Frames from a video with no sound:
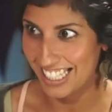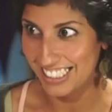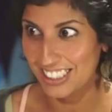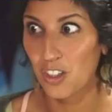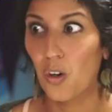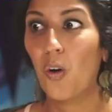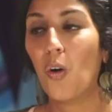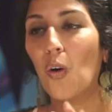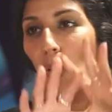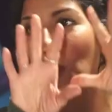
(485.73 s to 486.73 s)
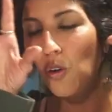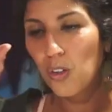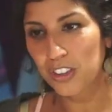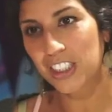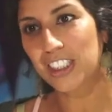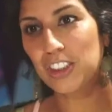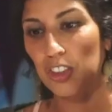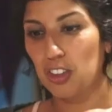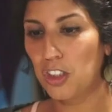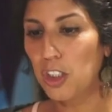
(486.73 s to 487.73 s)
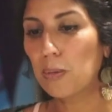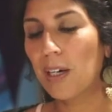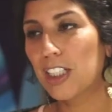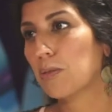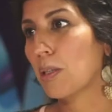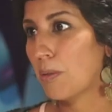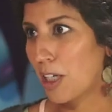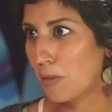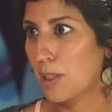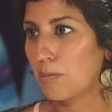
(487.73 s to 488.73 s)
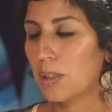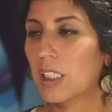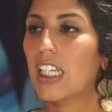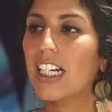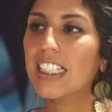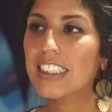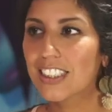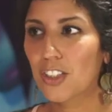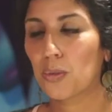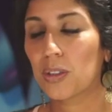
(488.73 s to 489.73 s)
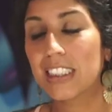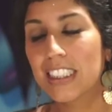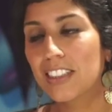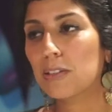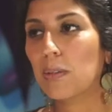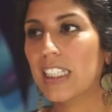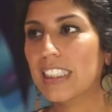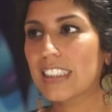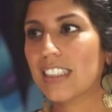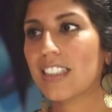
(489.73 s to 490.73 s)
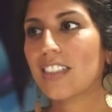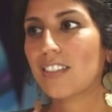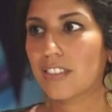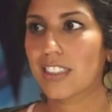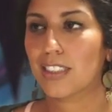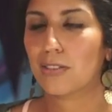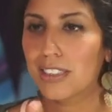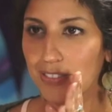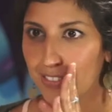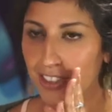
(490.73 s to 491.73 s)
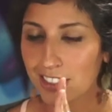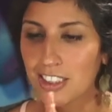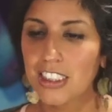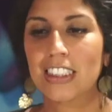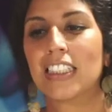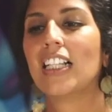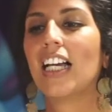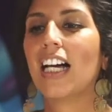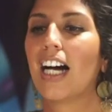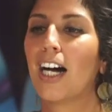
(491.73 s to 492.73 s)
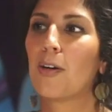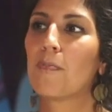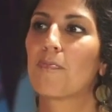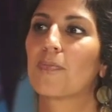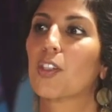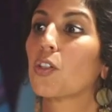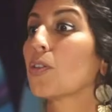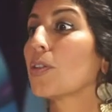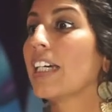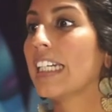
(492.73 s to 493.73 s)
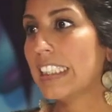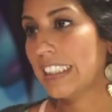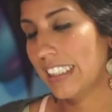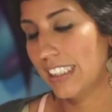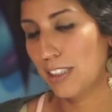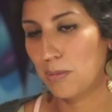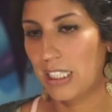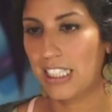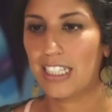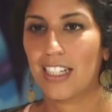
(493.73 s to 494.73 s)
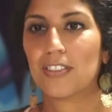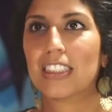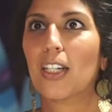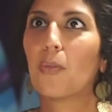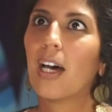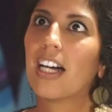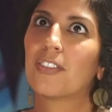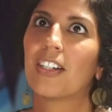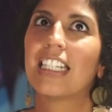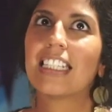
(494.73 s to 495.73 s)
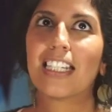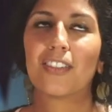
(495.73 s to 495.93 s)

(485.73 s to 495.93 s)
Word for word: the whole, the two-bedroom apartment plus the retail space, like $2,500. Crazy to me. And I was like, well, if I didn't have,